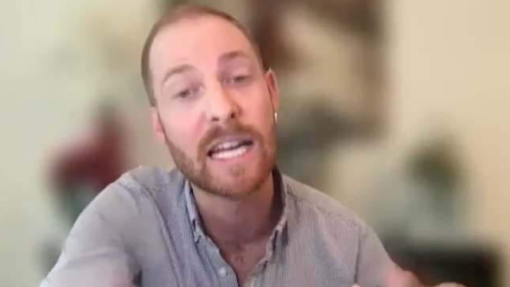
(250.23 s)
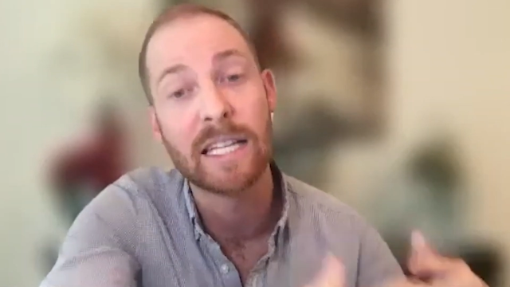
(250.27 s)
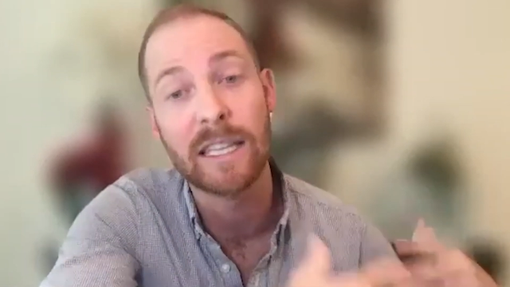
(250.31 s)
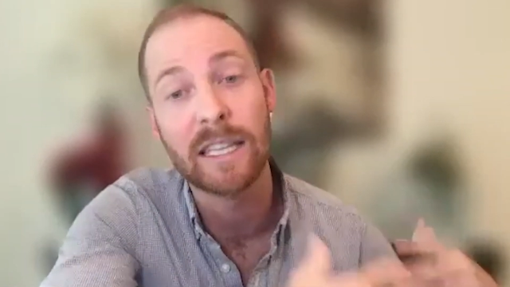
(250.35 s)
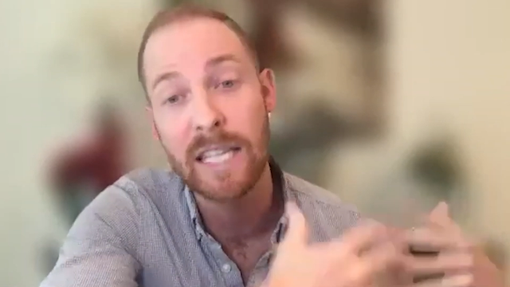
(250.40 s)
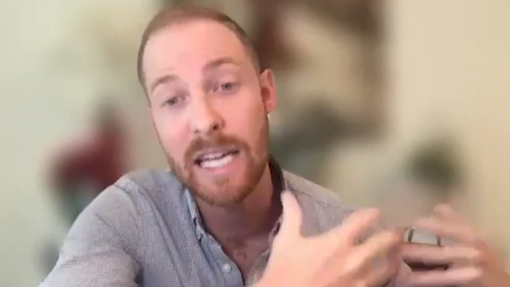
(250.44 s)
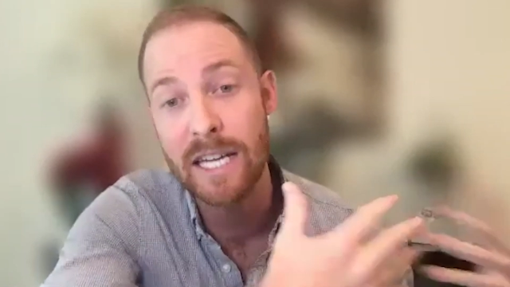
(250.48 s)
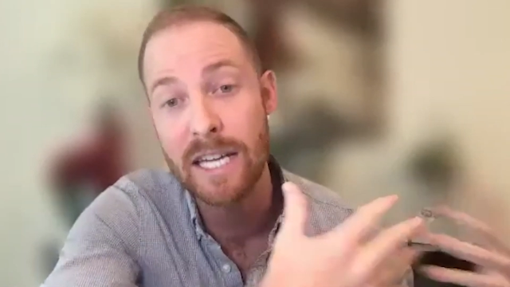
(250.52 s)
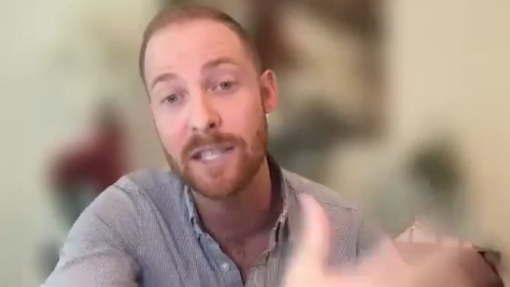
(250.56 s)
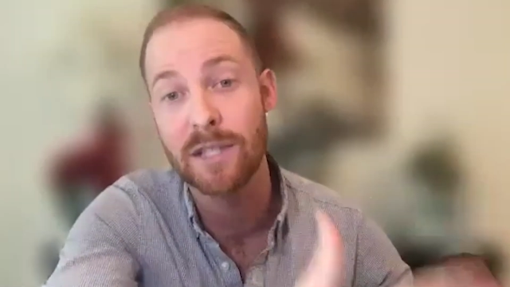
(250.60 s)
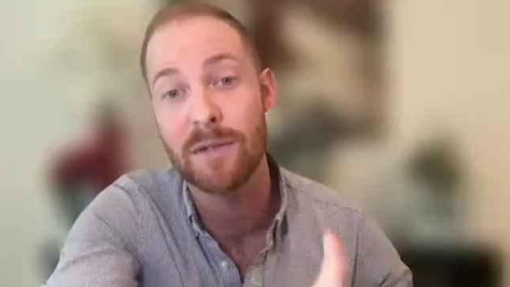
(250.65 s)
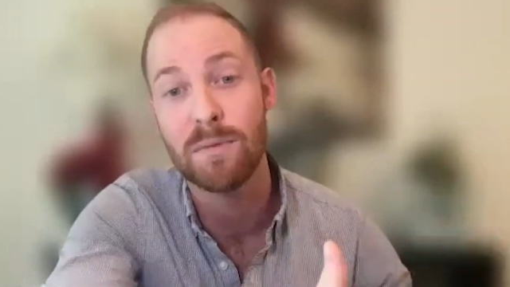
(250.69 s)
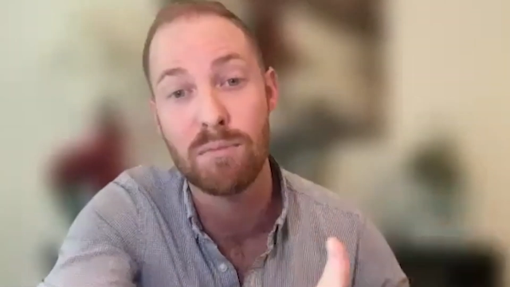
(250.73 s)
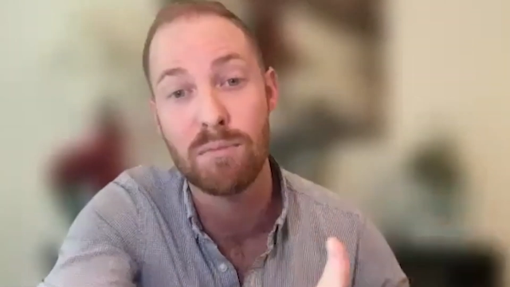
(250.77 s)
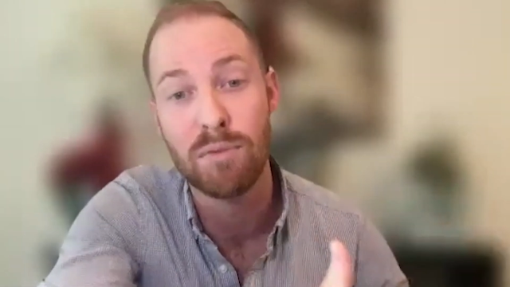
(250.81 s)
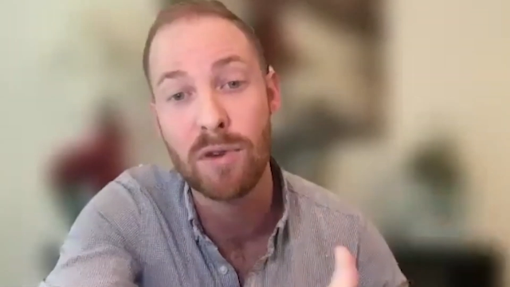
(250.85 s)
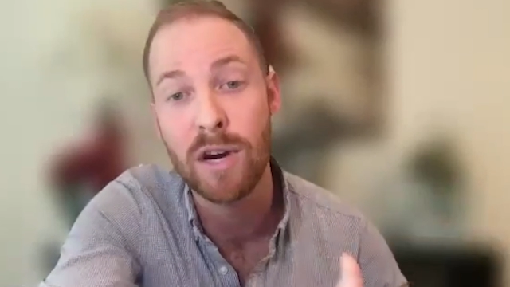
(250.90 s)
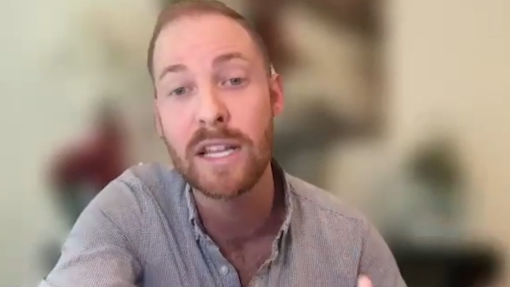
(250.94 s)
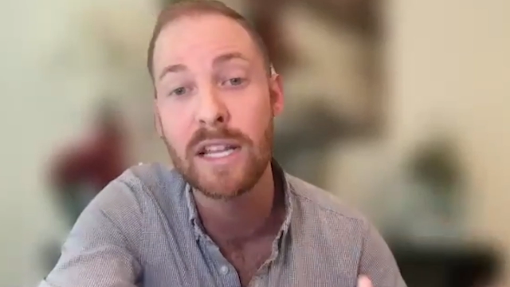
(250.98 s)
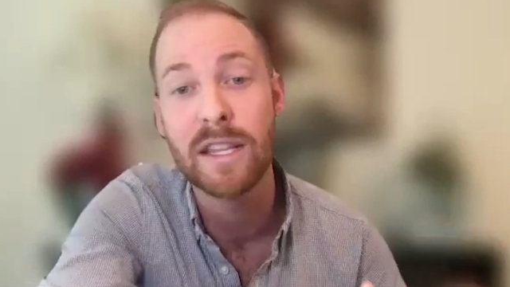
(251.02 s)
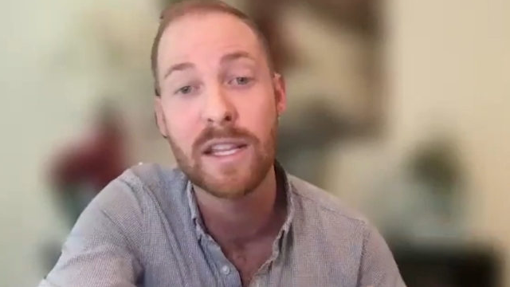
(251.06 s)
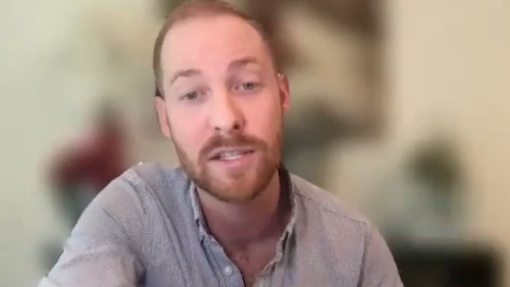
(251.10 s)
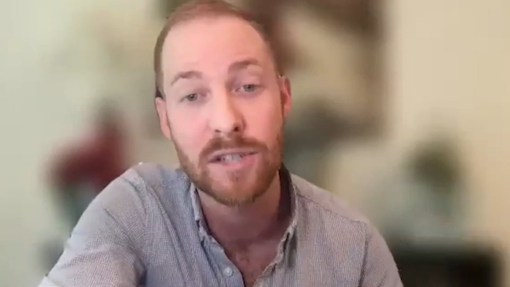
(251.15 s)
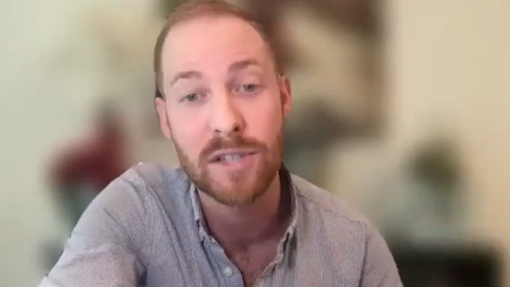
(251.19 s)
at least
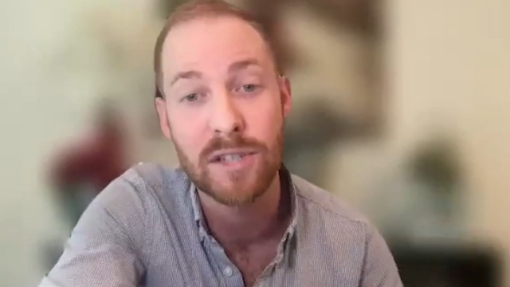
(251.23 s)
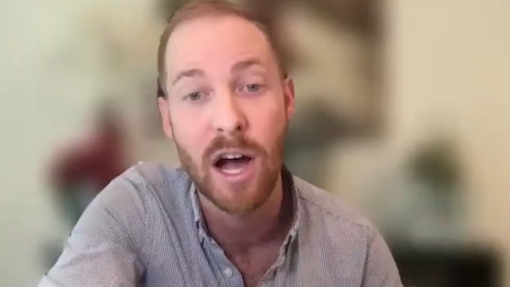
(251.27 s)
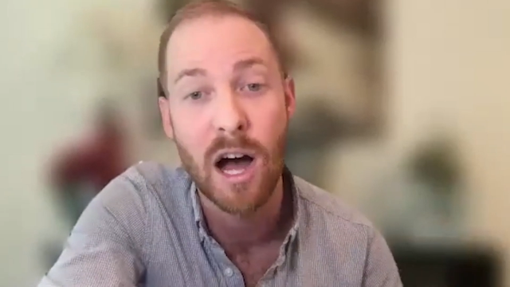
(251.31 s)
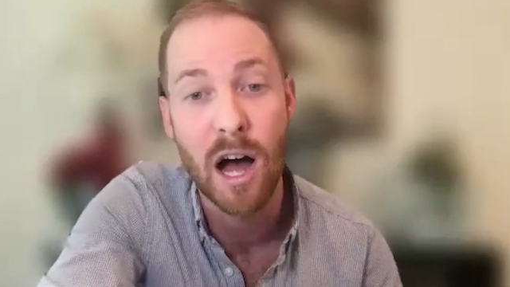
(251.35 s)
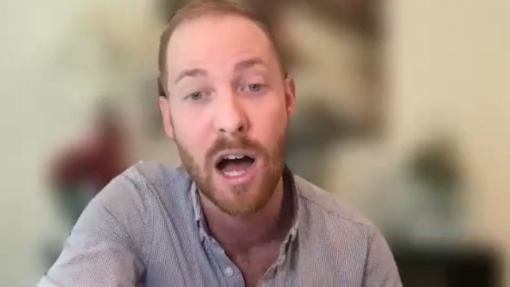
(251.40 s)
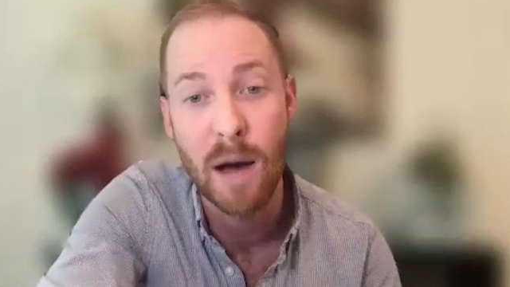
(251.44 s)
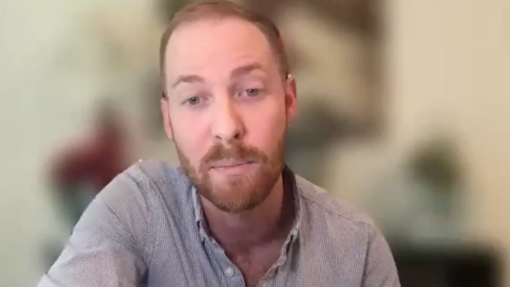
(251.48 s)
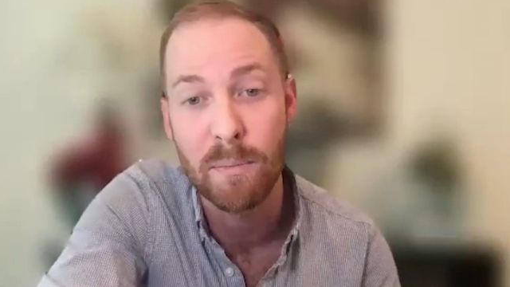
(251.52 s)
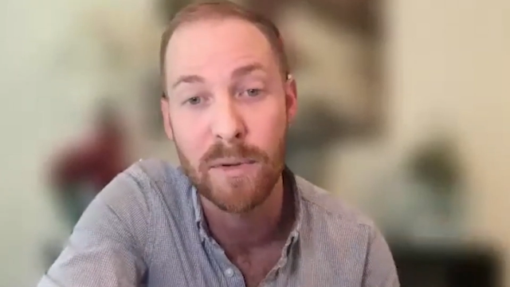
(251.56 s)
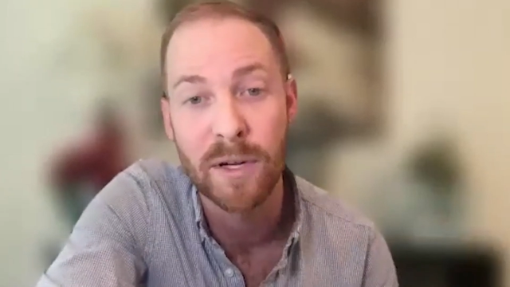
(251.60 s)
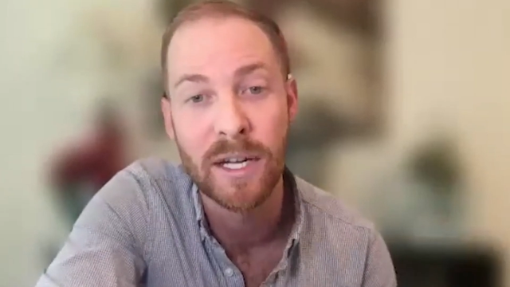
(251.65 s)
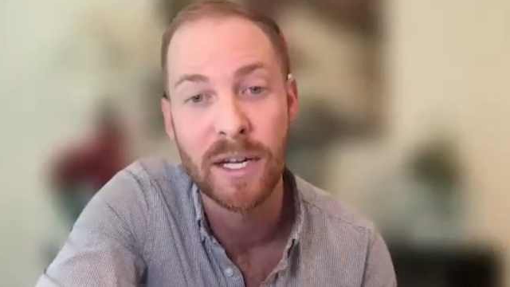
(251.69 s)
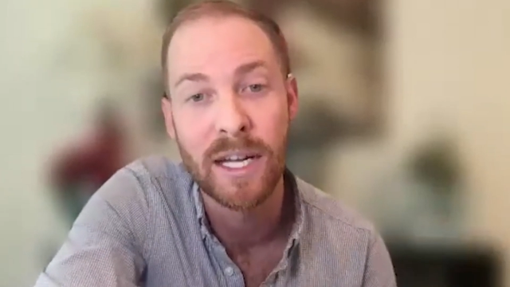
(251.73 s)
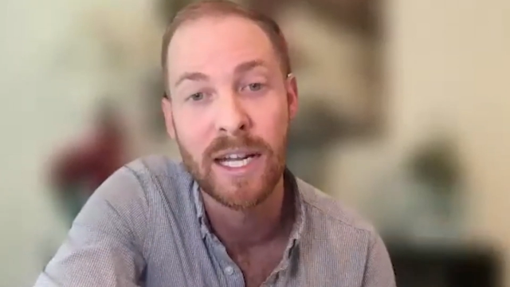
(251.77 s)
bring this up